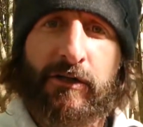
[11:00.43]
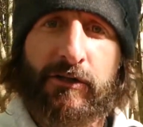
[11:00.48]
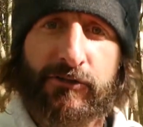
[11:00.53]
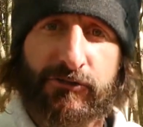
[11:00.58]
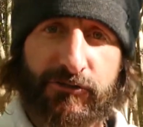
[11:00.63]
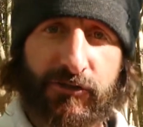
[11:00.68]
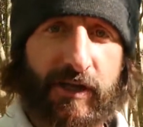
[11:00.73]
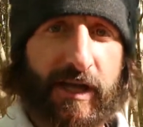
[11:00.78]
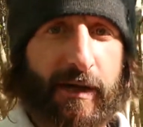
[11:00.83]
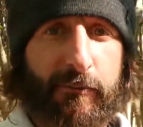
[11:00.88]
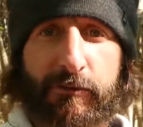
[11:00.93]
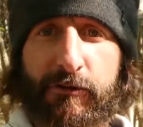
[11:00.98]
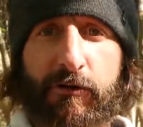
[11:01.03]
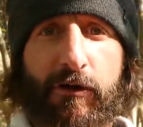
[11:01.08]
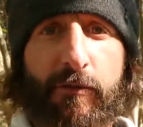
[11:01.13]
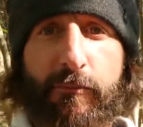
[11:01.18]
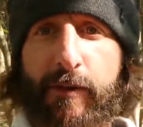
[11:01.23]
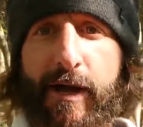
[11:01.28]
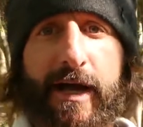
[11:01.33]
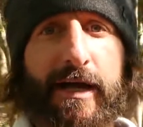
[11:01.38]
So yeah, but
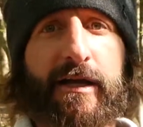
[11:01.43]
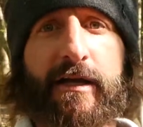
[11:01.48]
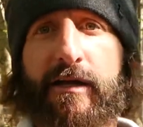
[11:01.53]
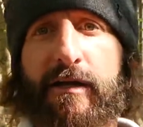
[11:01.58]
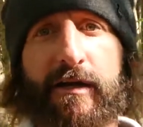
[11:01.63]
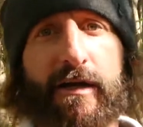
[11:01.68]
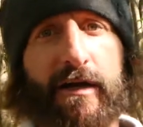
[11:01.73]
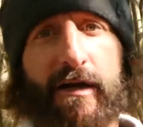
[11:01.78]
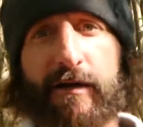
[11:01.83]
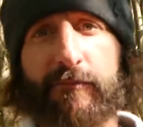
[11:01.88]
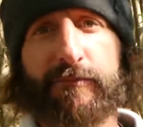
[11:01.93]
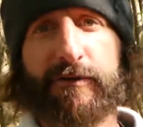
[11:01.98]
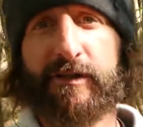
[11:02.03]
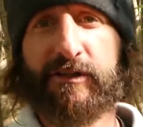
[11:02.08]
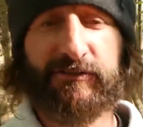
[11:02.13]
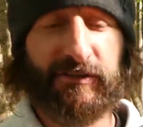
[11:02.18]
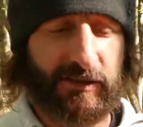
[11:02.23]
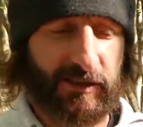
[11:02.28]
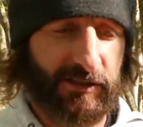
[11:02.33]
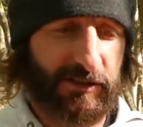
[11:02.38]
going back,
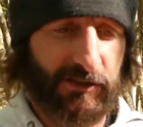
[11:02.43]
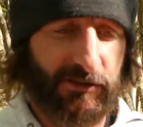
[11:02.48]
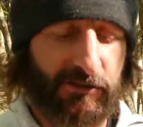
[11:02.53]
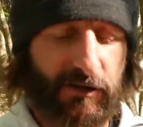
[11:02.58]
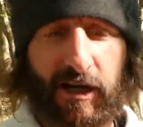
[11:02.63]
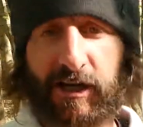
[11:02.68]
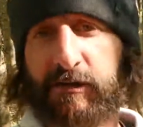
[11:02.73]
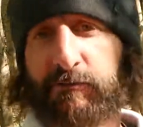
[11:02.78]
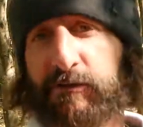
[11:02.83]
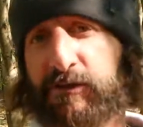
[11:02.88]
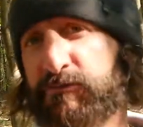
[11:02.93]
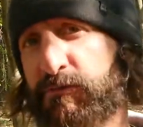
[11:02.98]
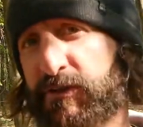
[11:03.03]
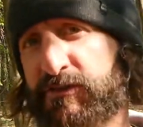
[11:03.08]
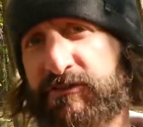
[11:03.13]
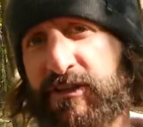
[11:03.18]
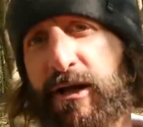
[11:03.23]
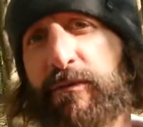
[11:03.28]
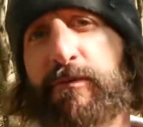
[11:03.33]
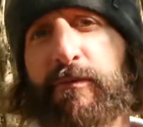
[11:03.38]
because they look at your documents, my
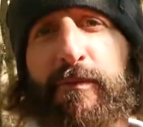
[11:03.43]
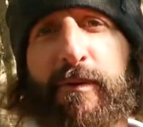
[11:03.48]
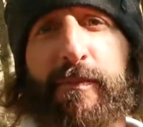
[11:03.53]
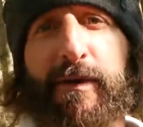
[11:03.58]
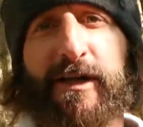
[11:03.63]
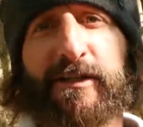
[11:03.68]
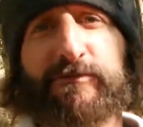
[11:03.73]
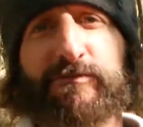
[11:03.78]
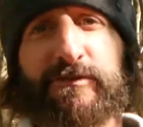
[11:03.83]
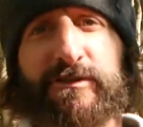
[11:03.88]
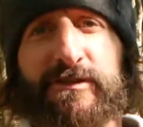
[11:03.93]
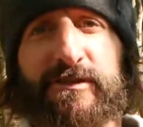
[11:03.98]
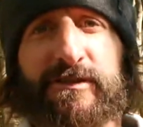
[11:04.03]
stamp on my passport,